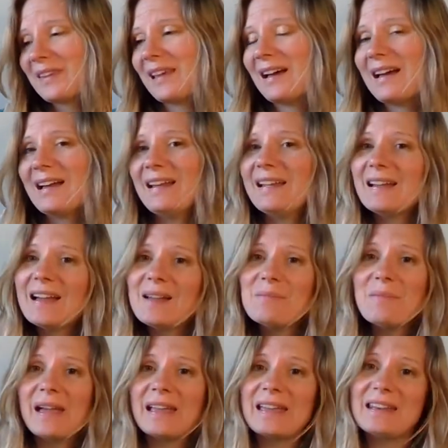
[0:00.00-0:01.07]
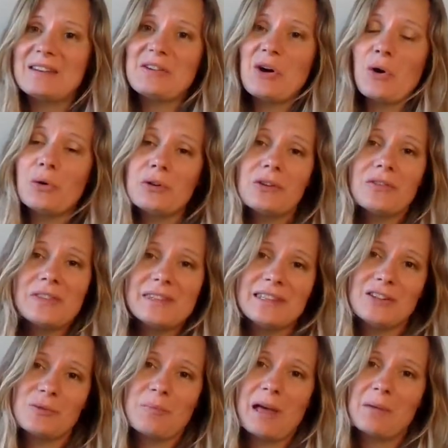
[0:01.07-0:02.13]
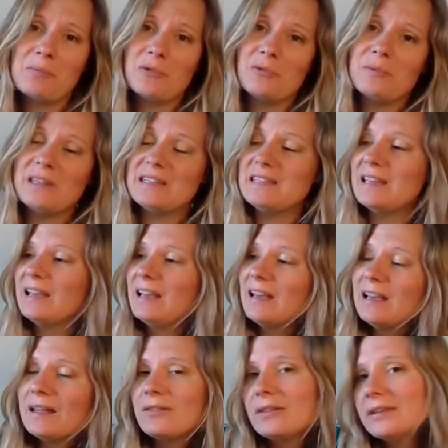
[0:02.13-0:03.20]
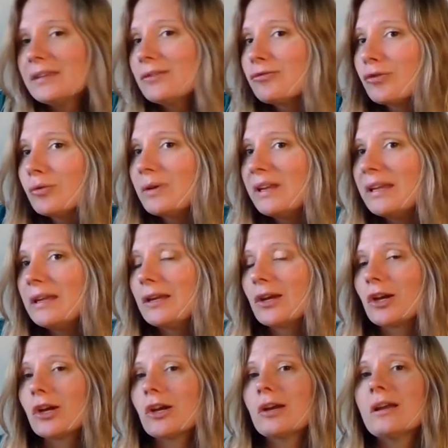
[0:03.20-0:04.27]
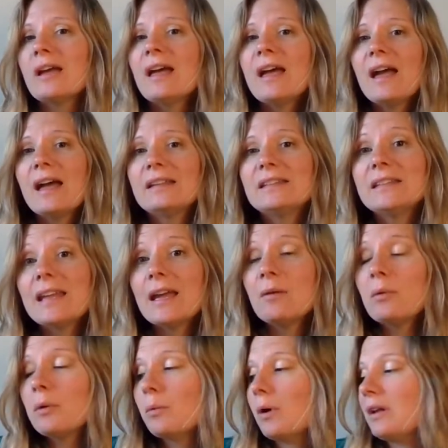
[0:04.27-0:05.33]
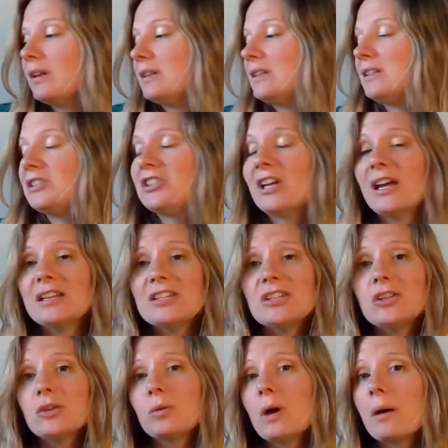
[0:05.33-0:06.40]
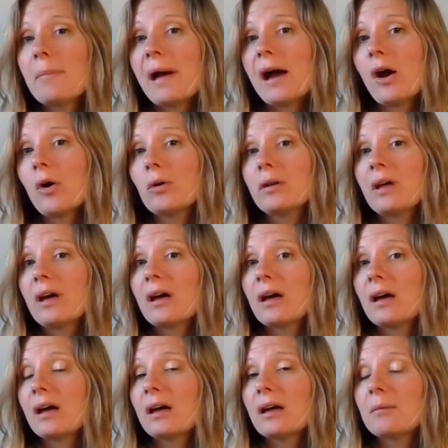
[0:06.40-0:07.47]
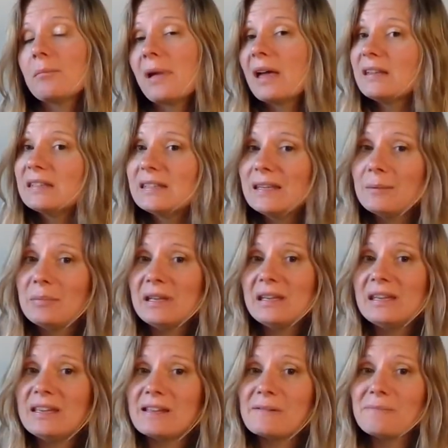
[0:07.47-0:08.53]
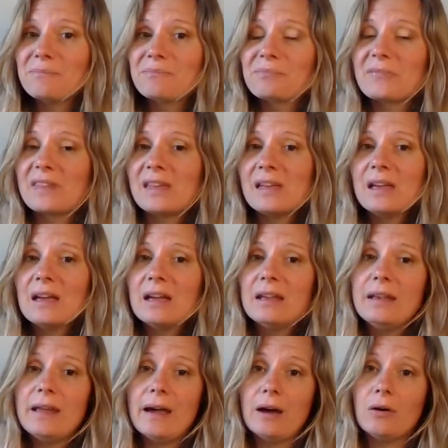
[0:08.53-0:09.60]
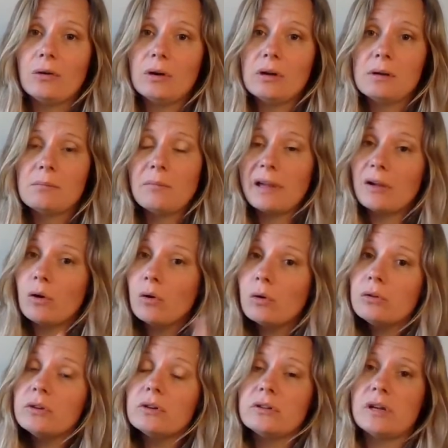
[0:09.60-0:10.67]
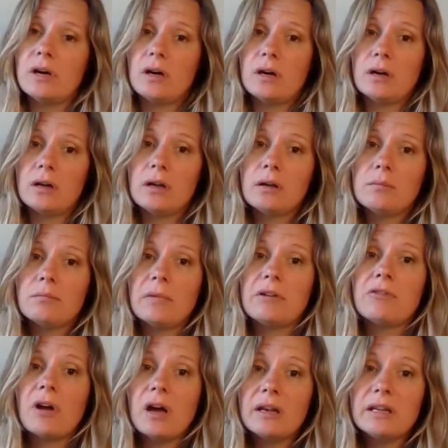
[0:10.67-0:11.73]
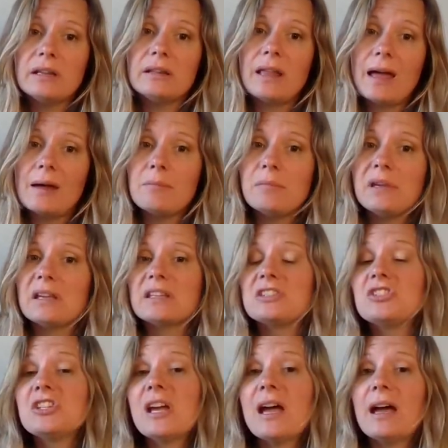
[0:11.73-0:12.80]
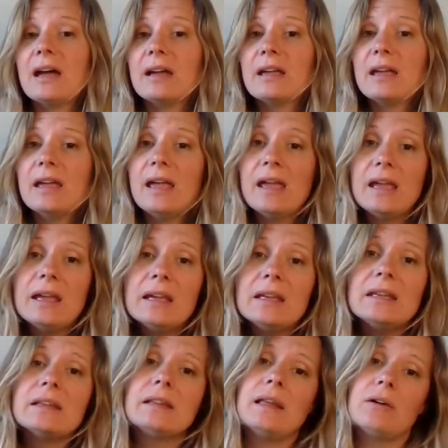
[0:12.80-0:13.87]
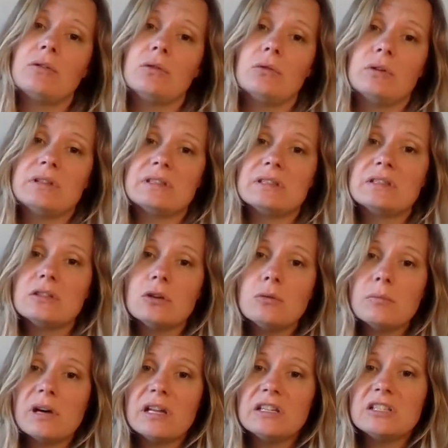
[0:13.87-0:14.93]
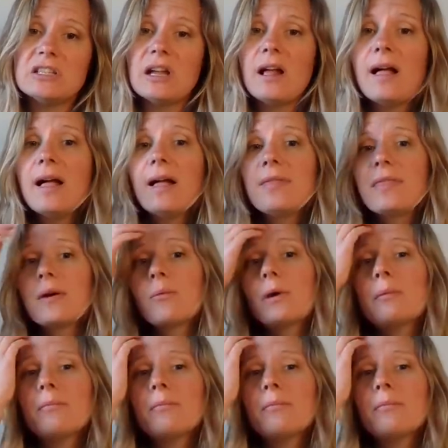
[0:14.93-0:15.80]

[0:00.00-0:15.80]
Hi, I'm Megan, owner of the Senior Pet Movement, and this is Rooney here. And today we wanted to chat to you about uh, pet CBD. Now, my older dog, my Rottie Lab Mix Jack, hated loud noises so much that when